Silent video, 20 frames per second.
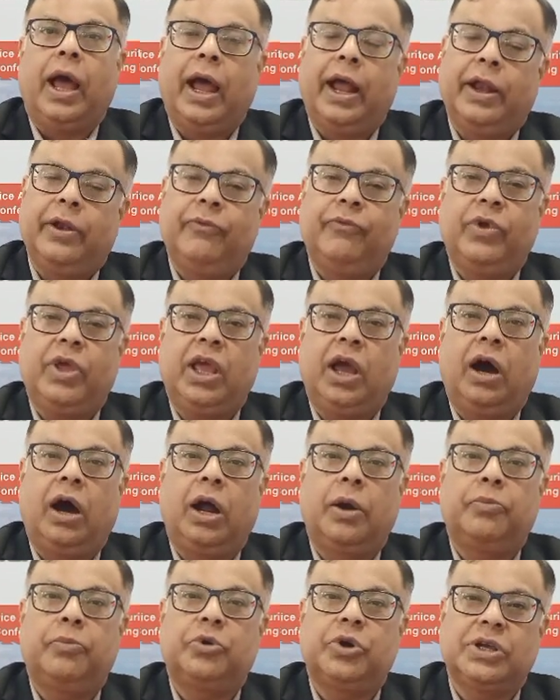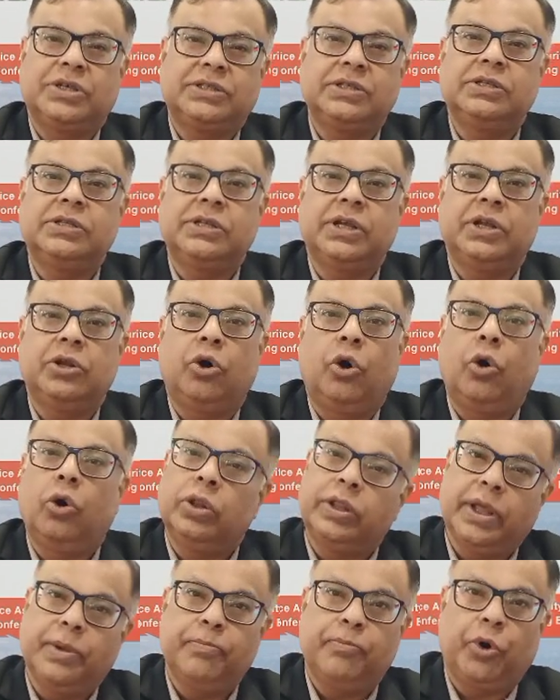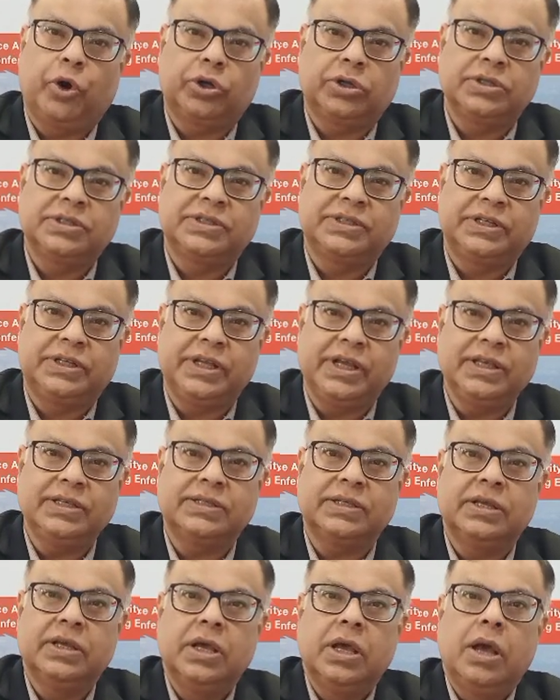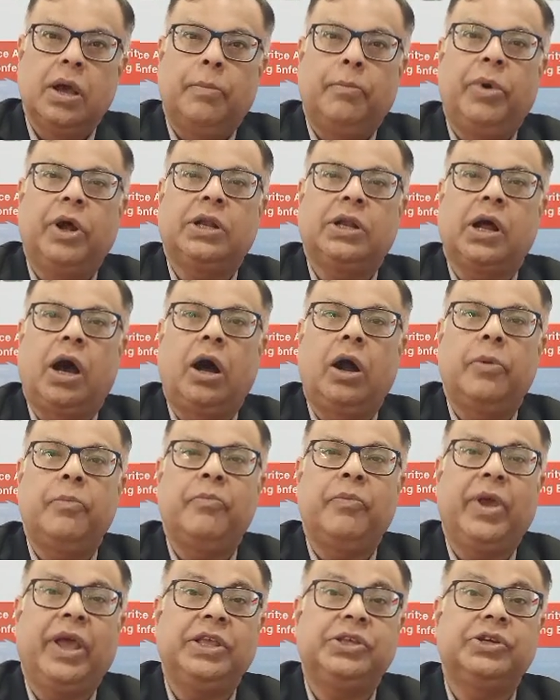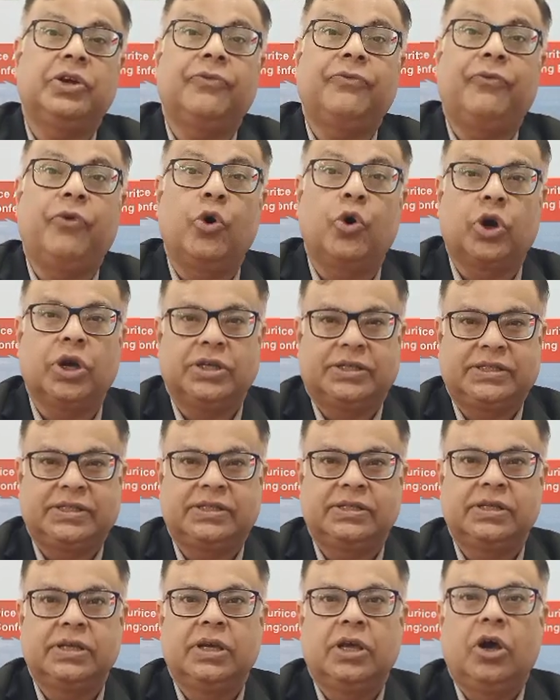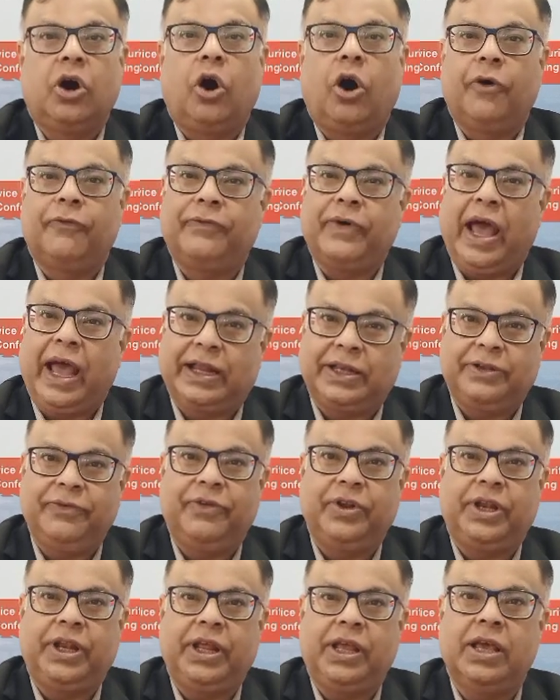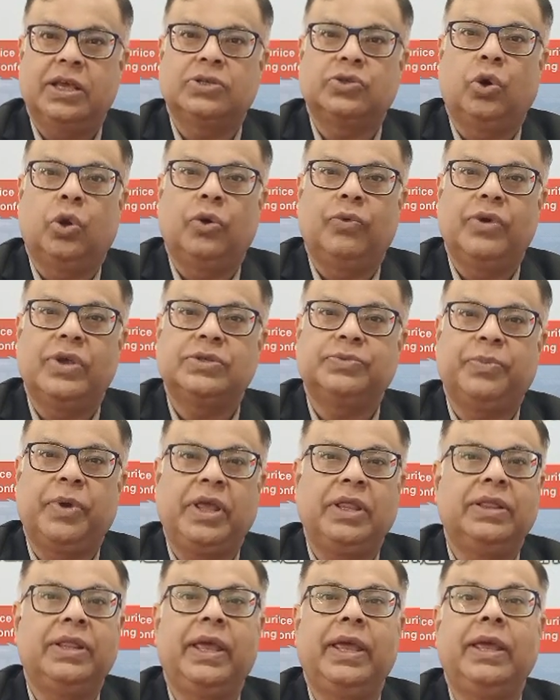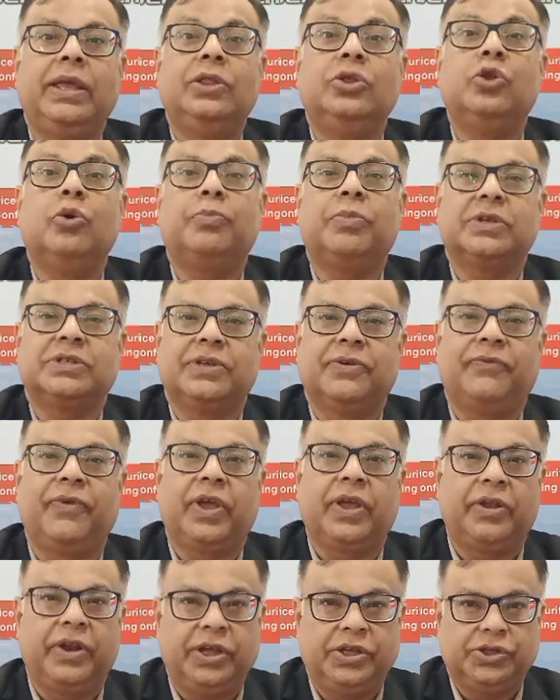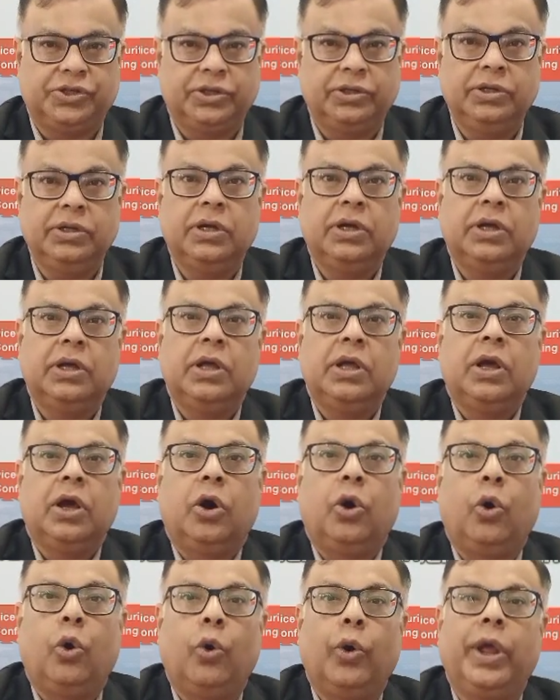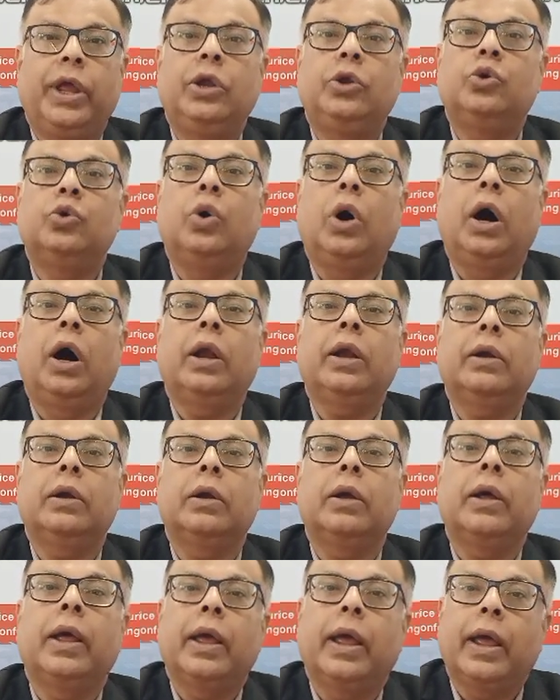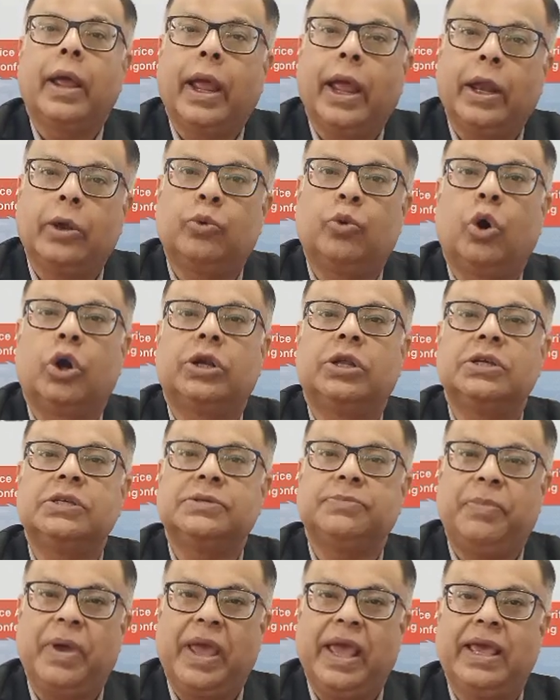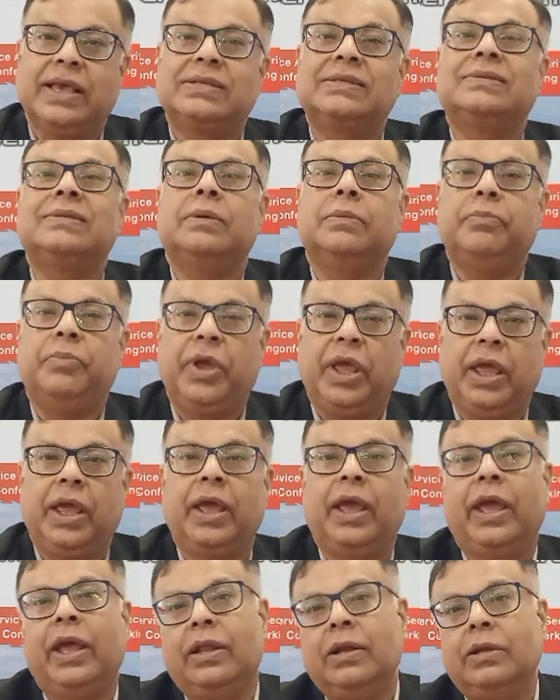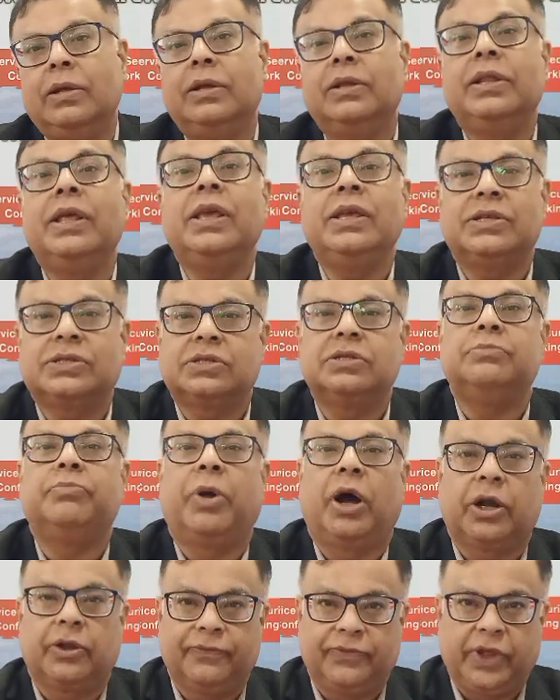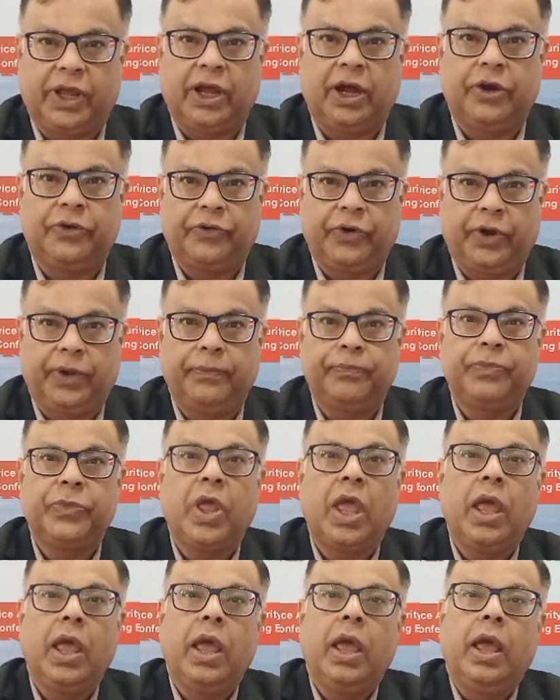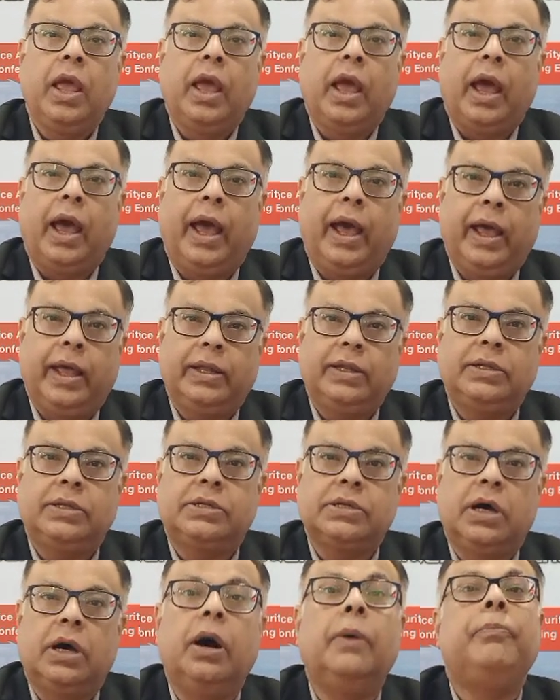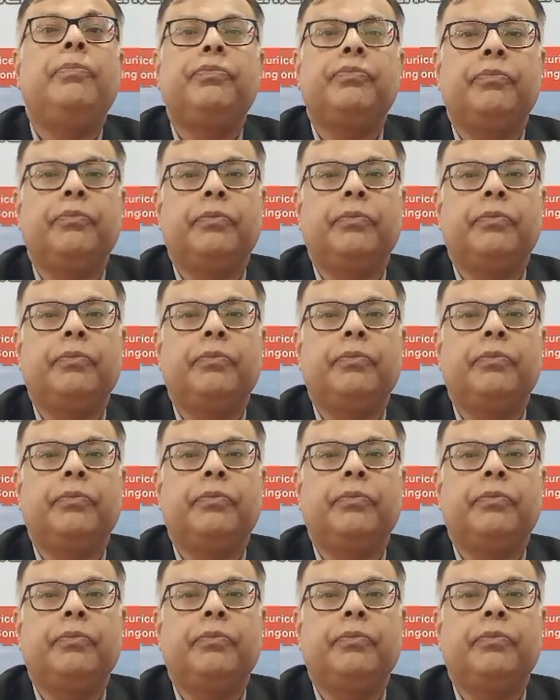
And we are present in all the important cities, but our major focus of activity has always been the Indo-Pacific region, owing to our headquarters base being in the eastern part of the country and uh,